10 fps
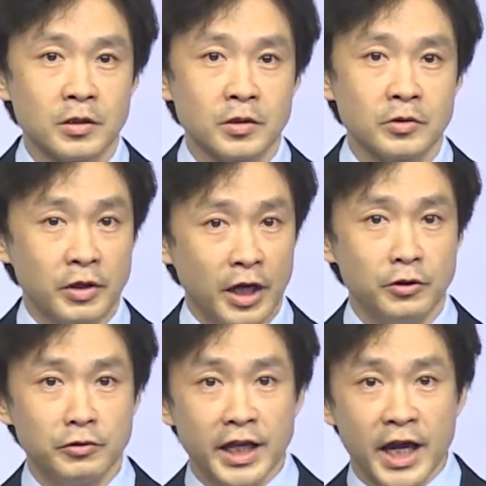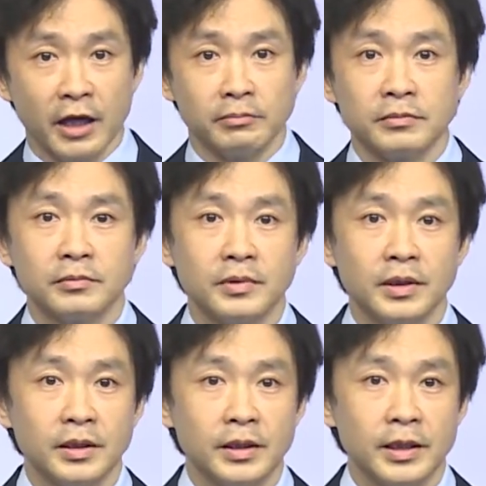So can you name
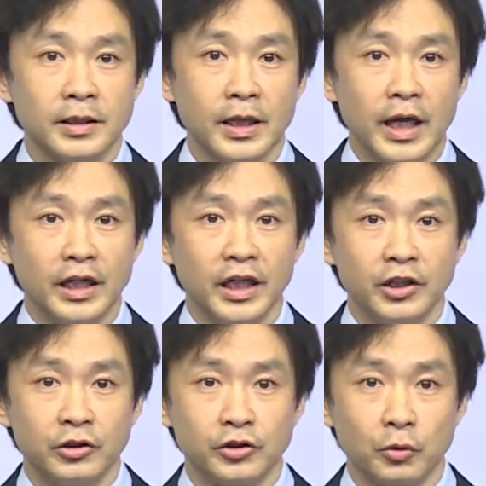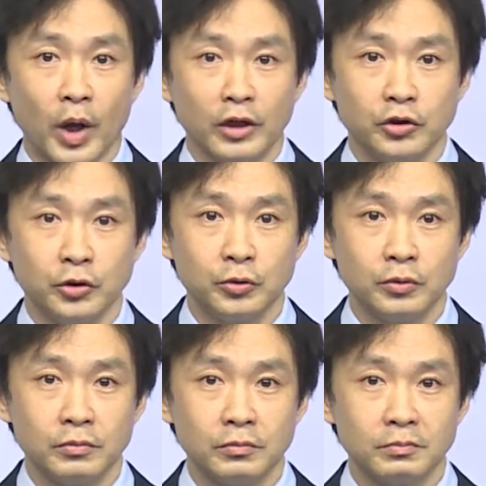any leaders around you?
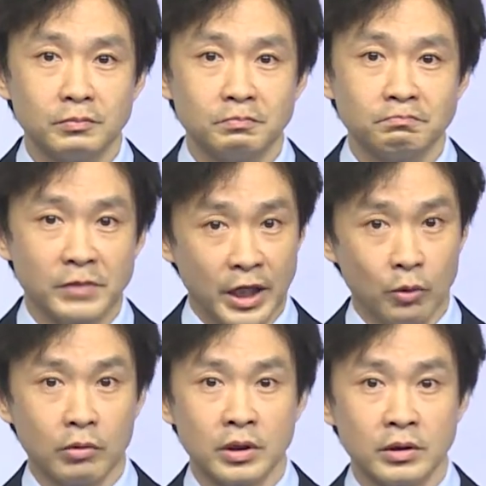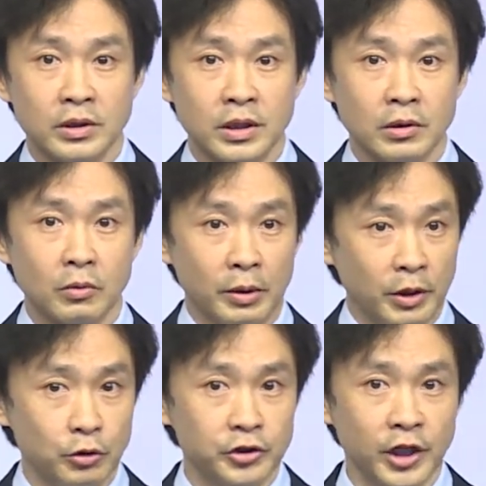Hey, what
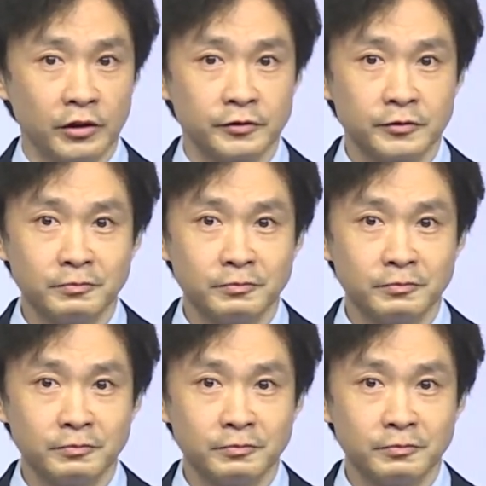about yourself?